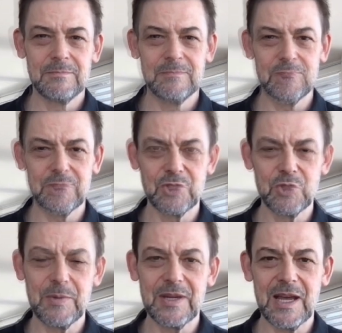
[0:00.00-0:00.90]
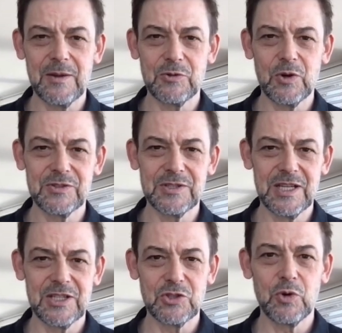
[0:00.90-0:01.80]
On the
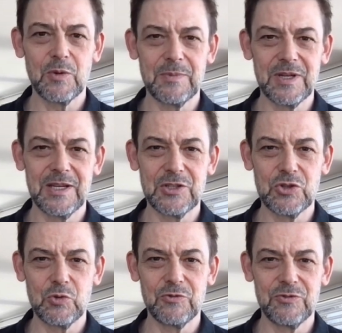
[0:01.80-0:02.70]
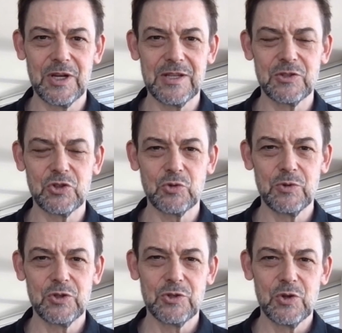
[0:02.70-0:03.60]
qubit-lab.ch webpage, you will find the
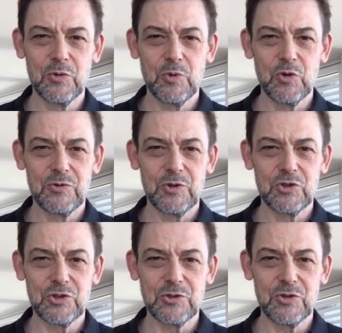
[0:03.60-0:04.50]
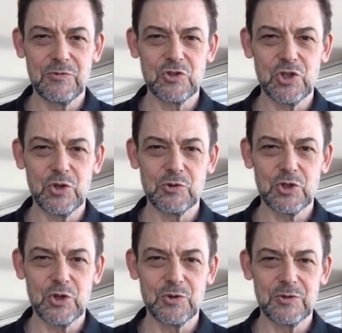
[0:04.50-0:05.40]
Jupyter Notebook version of the shown
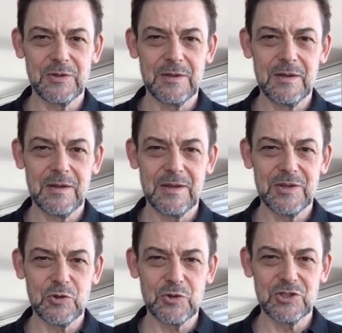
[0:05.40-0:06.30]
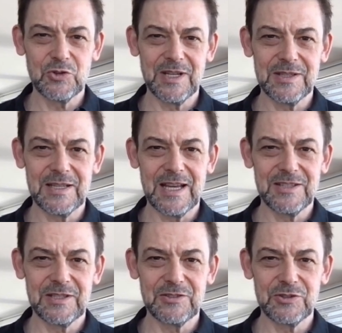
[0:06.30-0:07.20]
code. You can directly
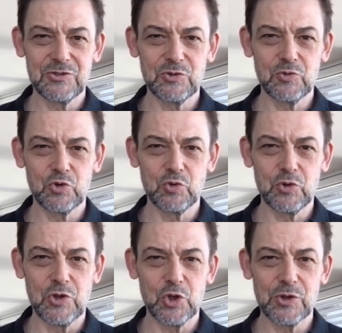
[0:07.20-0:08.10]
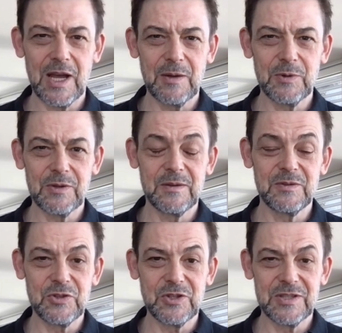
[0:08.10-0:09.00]
access it through Google Colab.
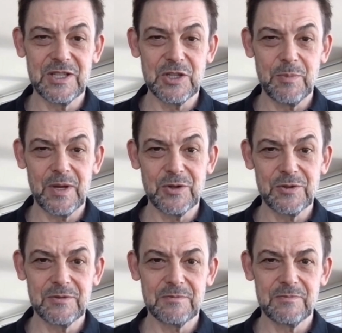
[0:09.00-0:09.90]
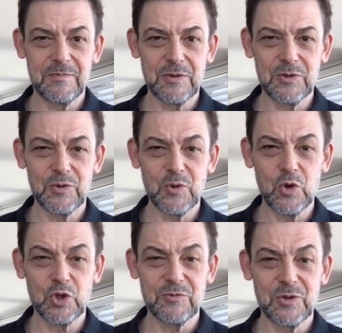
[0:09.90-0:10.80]
Just hit a button.
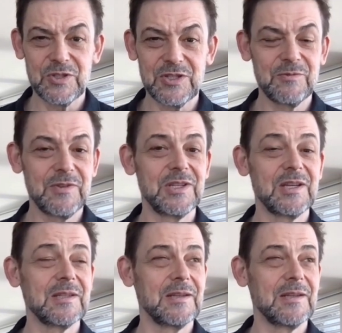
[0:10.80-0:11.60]
All very convenient.